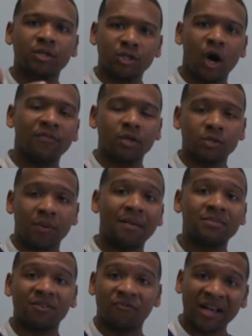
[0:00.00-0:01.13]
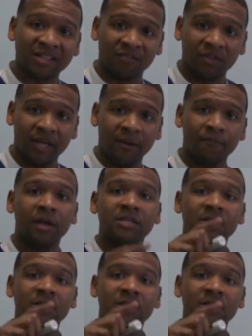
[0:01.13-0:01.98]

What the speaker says: to solve those problems effectively,